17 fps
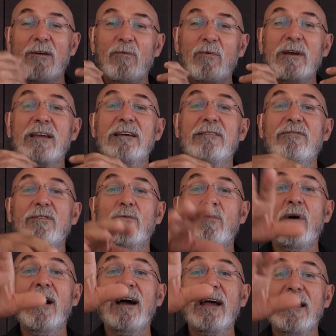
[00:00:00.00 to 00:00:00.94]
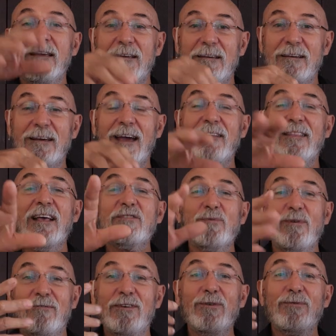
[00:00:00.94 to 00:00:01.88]
We give it away, and that's
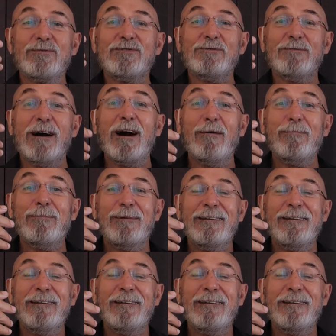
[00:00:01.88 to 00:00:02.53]
what fills you up.